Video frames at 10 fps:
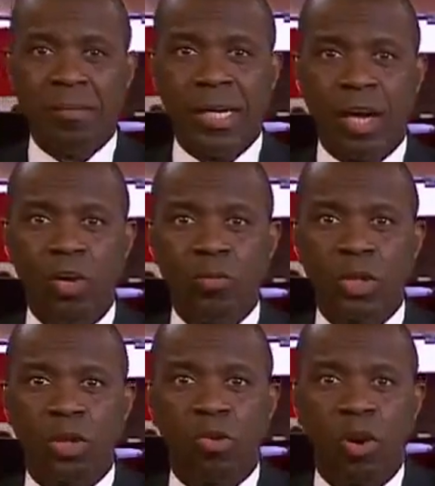Many
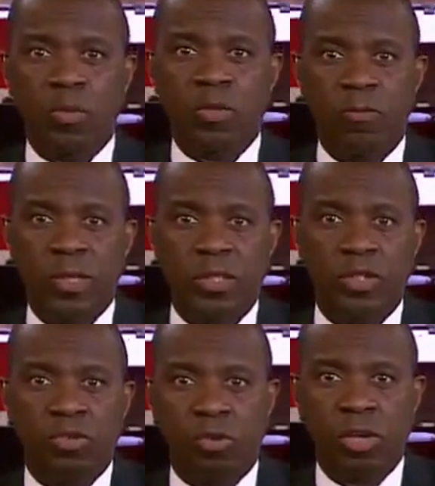homes and crops have been
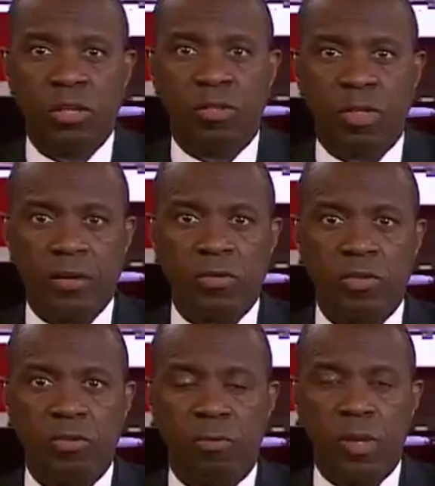destroyed and
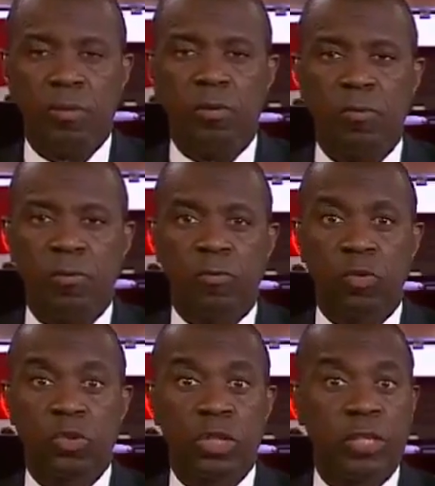thousands of people have been
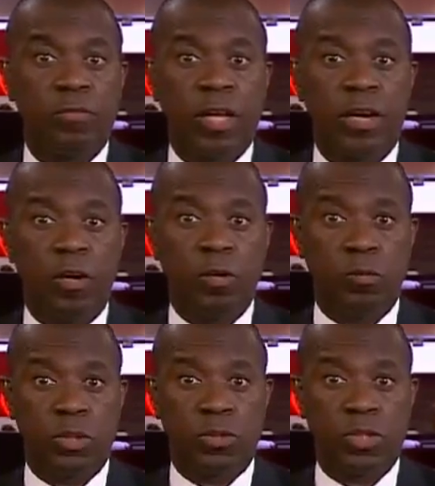forced to leave their
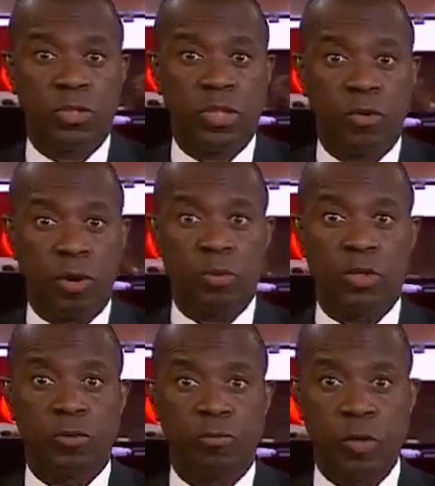homes since the
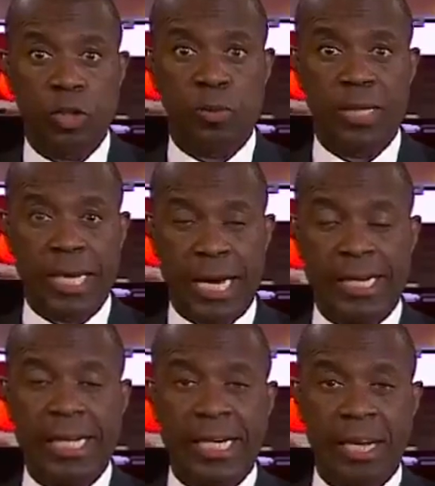eruptions first
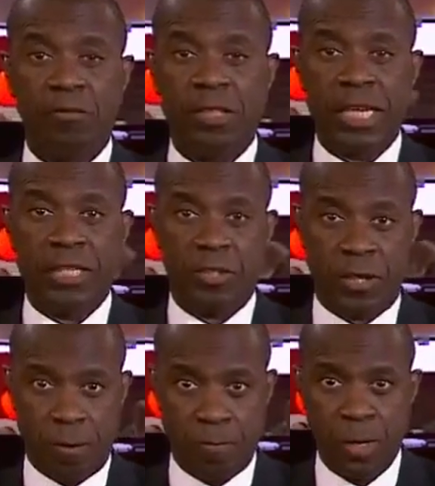began eleven
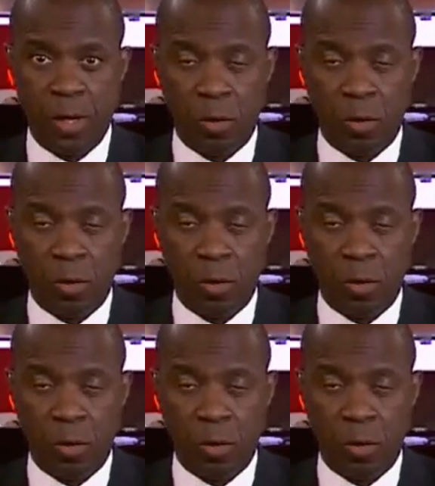days ago.